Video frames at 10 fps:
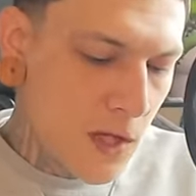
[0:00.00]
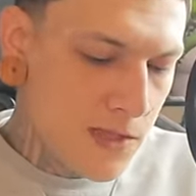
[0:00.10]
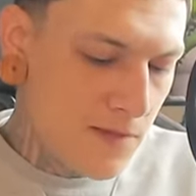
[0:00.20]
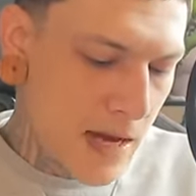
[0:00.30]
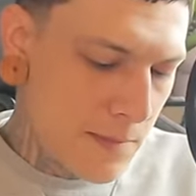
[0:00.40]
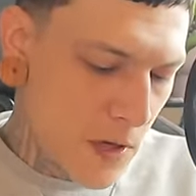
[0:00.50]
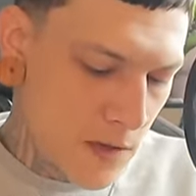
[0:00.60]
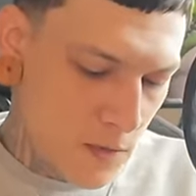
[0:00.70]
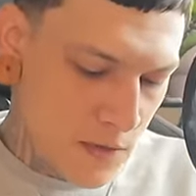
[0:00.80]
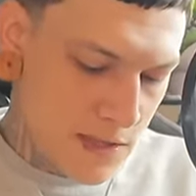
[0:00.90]
Divine
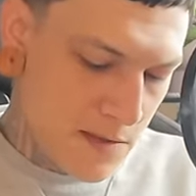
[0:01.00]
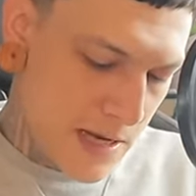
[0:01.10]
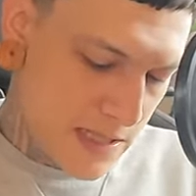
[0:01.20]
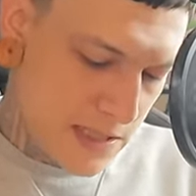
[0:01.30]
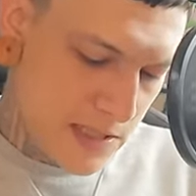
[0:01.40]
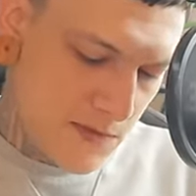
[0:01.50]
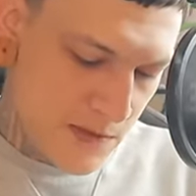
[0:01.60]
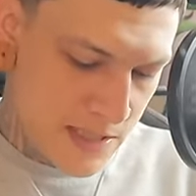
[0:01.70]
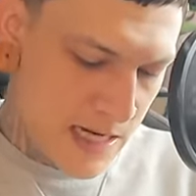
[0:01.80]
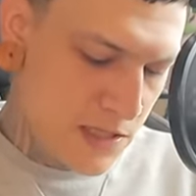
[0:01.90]
Mother, what's the message
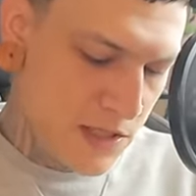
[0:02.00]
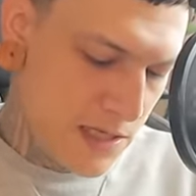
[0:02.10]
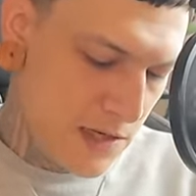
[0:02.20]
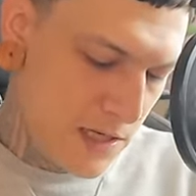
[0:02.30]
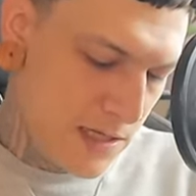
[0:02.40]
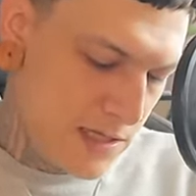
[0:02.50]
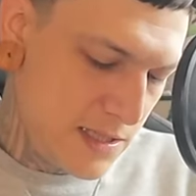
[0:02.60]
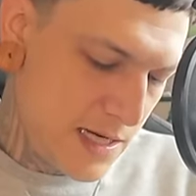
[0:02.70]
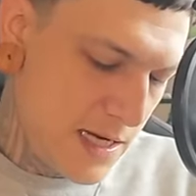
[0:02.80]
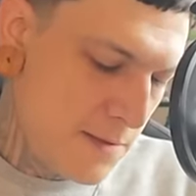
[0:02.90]
for Sagittarius
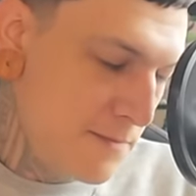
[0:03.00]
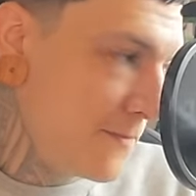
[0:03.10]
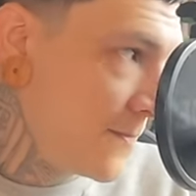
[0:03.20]
today?